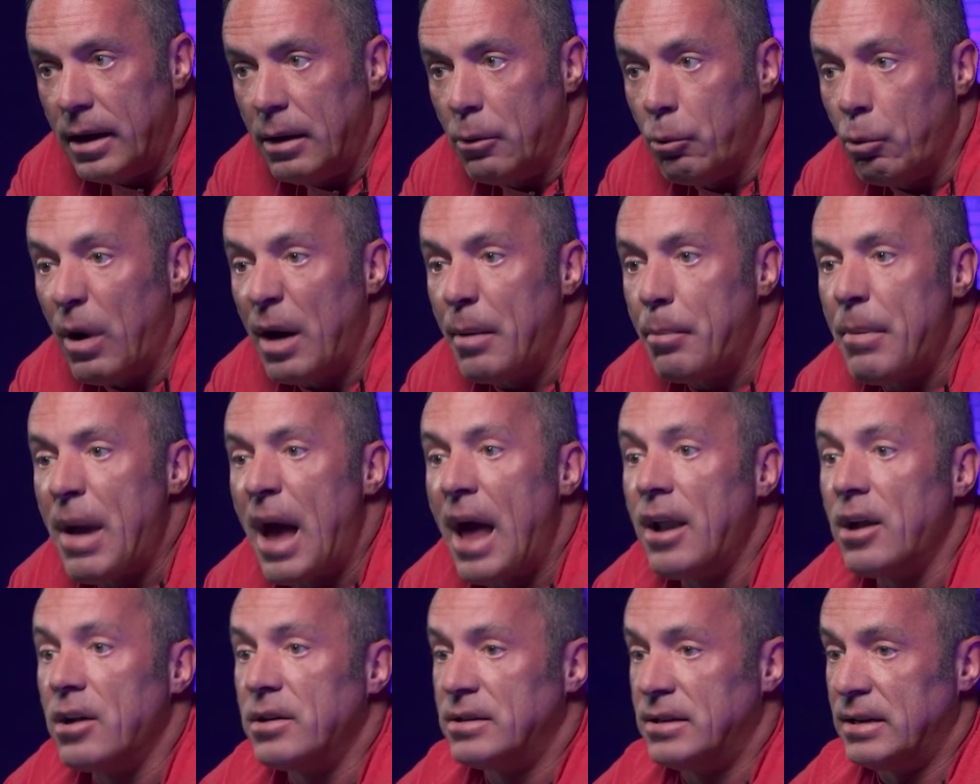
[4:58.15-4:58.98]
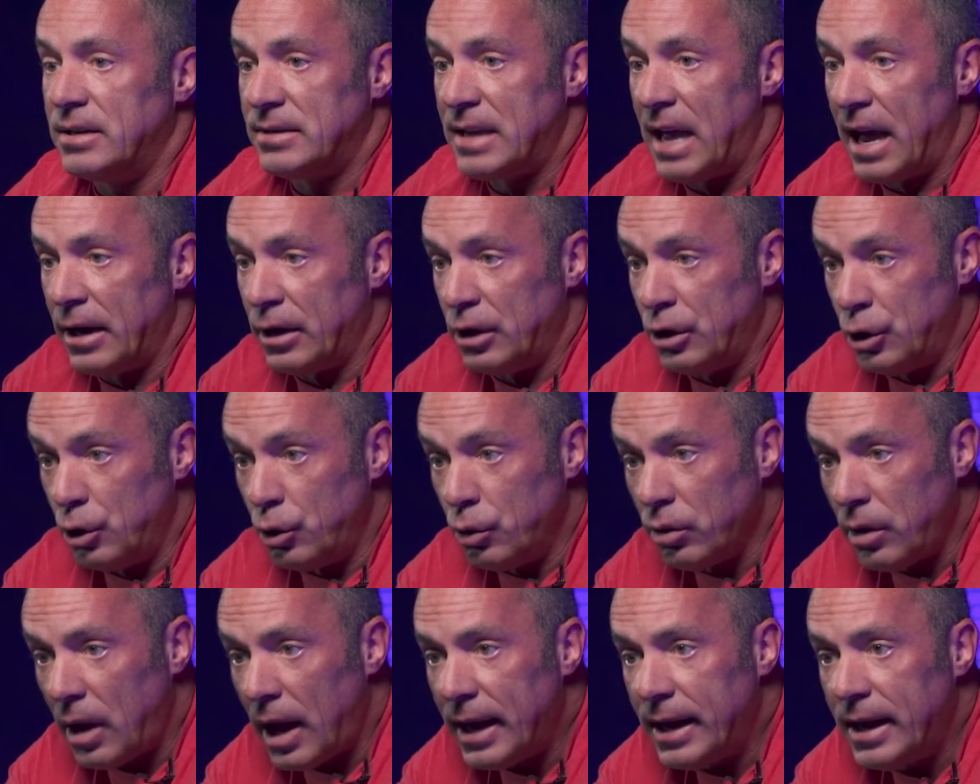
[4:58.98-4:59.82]
What matters is that
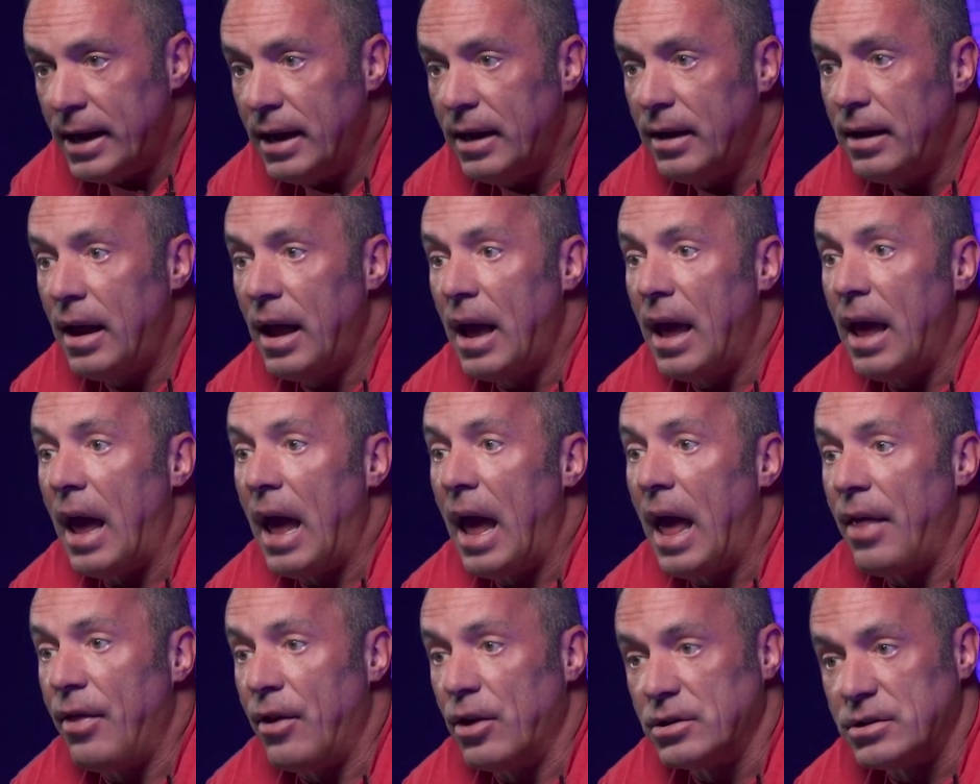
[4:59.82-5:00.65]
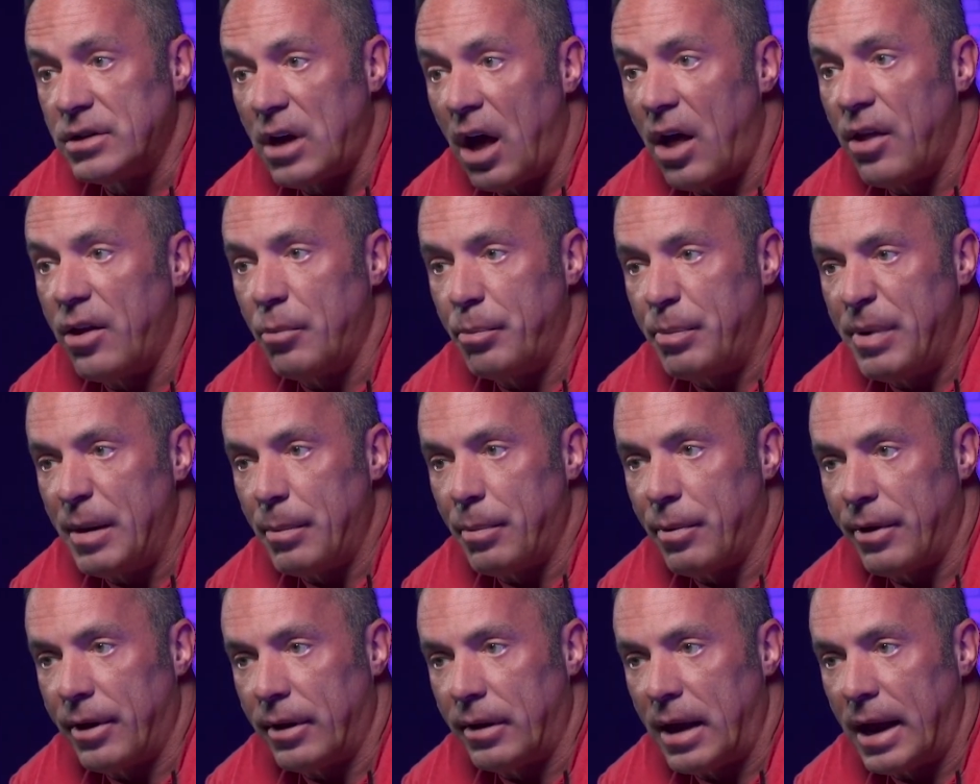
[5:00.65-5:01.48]
you like it and there's other
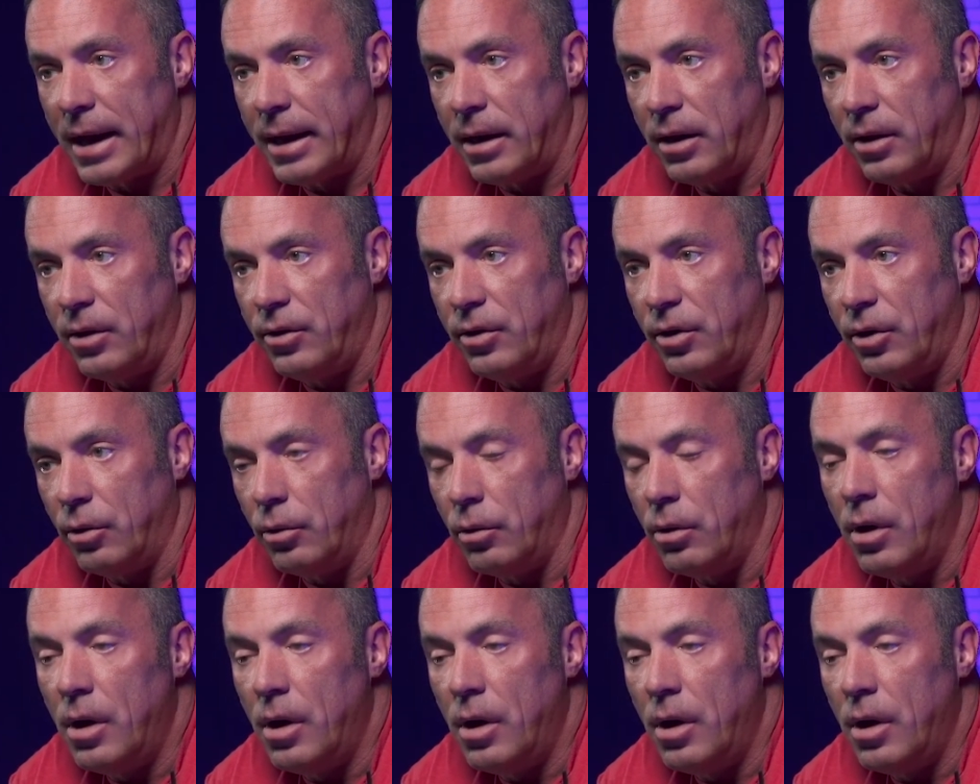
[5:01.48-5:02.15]
people that like it too.